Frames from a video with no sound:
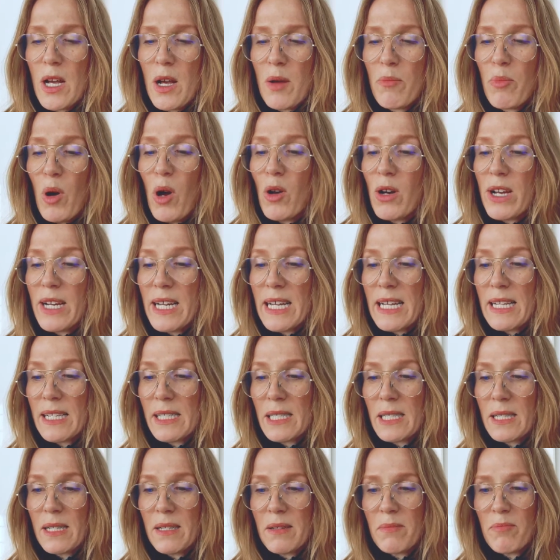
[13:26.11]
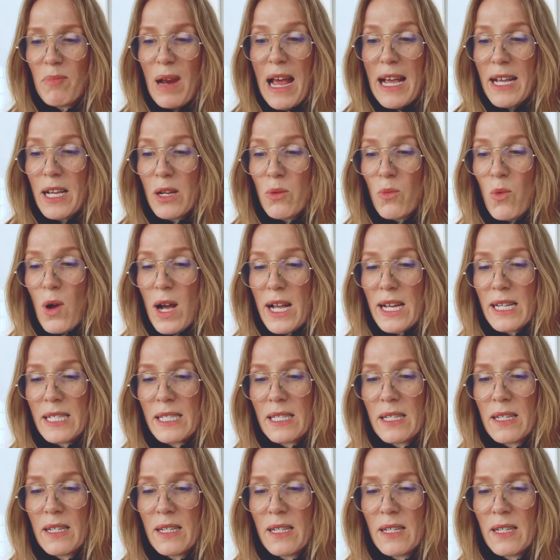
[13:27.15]
Polonese, black and white.
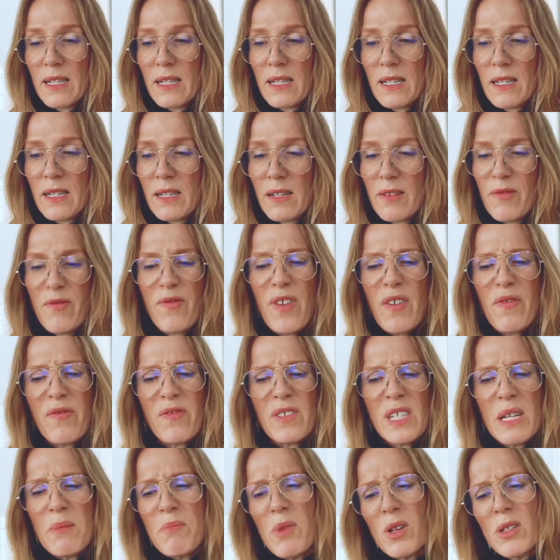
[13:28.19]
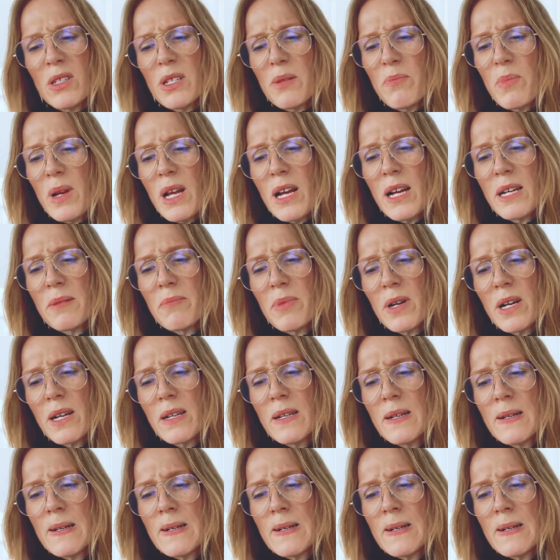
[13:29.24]
50 multiplied by?